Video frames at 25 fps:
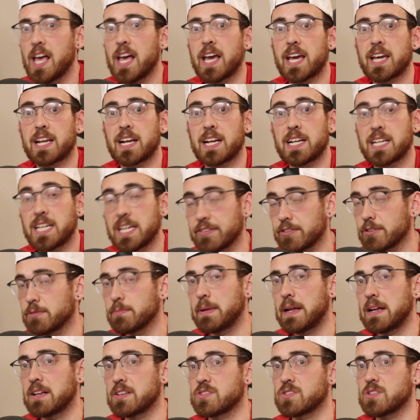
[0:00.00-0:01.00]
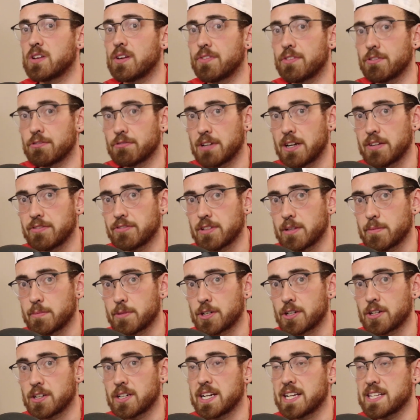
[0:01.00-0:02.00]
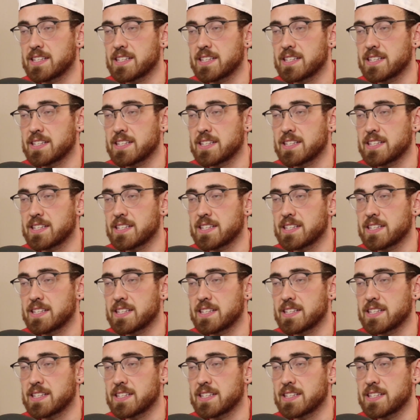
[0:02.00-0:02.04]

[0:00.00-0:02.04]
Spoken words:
and I never bounced off the rev limiter.